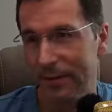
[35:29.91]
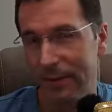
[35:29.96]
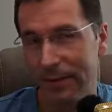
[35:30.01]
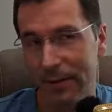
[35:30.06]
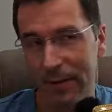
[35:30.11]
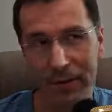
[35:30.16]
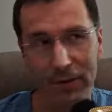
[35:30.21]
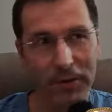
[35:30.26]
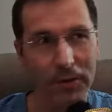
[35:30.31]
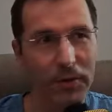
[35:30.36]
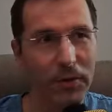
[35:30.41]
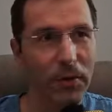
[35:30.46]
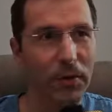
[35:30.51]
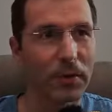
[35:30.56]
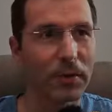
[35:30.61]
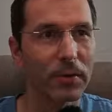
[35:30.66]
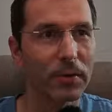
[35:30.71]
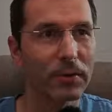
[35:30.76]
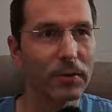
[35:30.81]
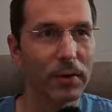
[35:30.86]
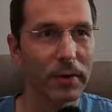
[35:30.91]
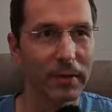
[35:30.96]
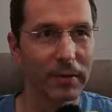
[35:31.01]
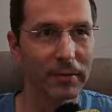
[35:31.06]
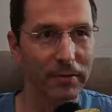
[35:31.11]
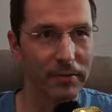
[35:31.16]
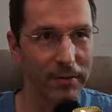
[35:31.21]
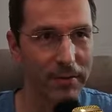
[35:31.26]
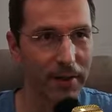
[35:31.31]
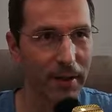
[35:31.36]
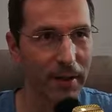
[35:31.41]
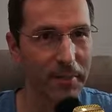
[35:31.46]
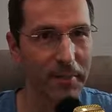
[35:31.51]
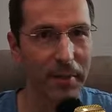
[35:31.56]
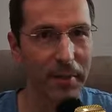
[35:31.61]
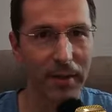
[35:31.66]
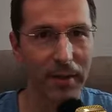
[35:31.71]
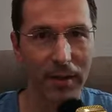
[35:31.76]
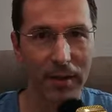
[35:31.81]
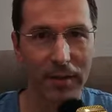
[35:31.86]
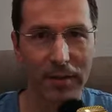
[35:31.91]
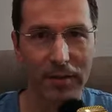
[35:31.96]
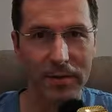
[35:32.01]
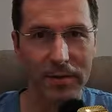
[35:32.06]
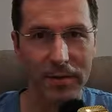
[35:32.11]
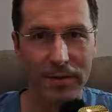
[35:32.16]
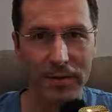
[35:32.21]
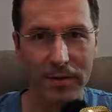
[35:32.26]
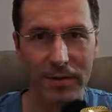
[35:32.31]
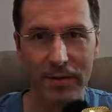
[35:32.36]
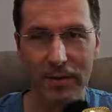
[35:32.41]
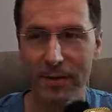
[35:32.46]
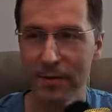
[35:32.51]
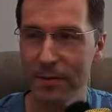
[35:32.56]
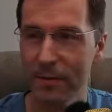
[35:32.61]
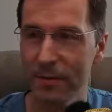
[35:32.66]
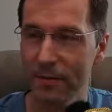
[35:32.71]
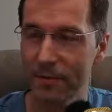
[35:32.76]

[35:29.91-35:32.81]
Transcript: I don't know if the application is